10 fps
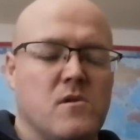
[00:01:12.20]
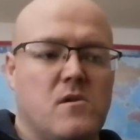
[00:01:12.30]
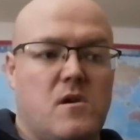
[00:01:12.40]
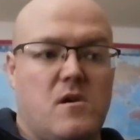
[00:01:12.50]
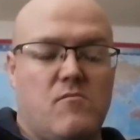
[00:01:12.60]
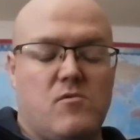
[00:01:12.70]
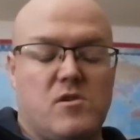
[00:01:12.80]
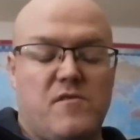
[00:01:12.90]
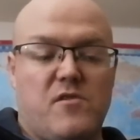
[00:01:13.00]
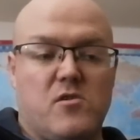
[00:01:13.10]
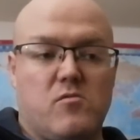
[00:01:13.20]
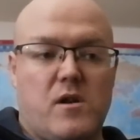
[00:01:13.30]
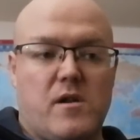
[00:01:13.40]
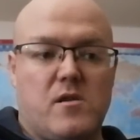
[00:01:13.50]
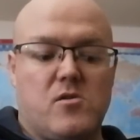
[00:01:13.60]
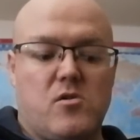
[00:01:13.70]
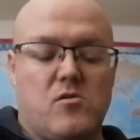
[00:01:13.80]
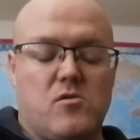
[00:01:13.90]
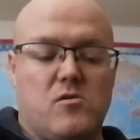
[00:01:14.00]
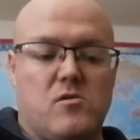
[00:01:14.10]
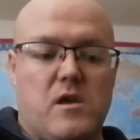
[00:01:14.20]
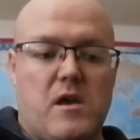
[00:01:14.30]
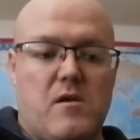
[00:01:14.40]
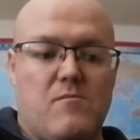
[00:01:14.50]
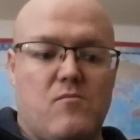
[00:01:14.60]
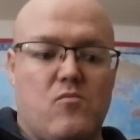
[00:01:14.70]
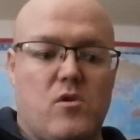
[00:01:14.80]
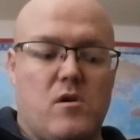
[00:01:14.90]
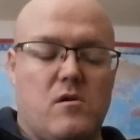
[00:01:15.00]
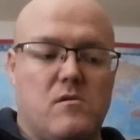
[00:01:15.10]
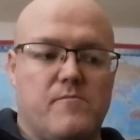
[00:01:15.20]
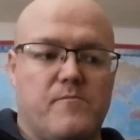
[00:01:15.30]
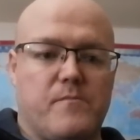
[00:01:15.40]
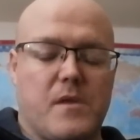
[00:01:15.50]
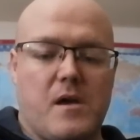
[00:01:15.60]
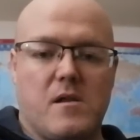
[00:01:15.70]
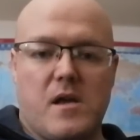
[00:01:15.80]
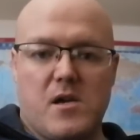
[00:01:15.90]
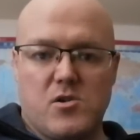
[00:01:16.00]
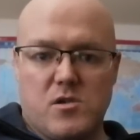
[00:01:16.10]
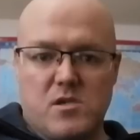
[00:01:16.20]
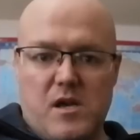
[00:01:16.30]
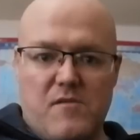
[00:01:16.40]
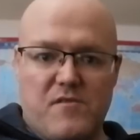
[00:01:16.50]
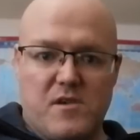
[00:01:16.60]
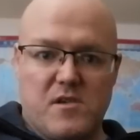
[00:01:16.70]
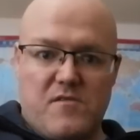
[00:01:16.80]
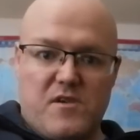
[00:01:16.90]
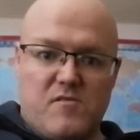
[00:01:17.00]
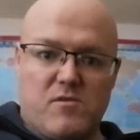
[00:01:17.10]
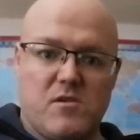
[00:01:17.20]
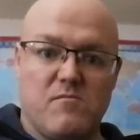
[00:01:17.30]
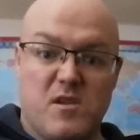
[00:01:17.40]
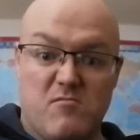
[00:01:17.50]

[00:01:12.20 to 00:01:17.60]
It was the first one I'd done where I had actually sat face to face with somebody.